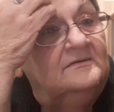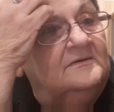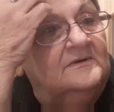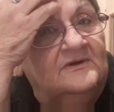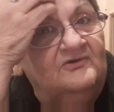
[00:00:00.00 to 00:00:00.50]

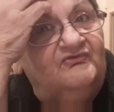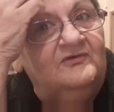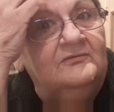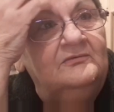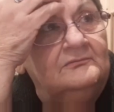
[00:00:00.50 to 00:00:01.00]
Uh,
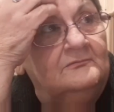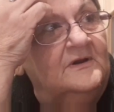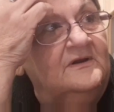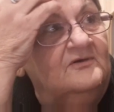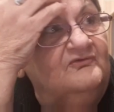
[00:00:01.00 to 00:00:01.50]
see, what
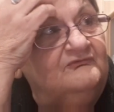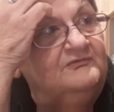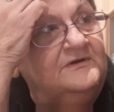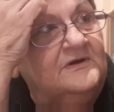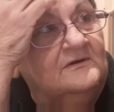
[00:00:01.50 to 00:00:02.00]
else have we
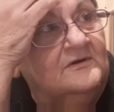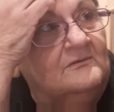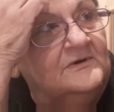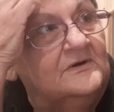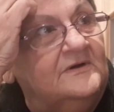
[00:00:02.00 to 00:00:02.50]
got
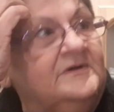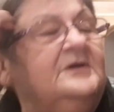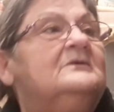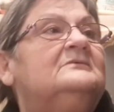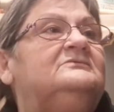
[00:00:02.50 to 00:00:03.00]
going on here?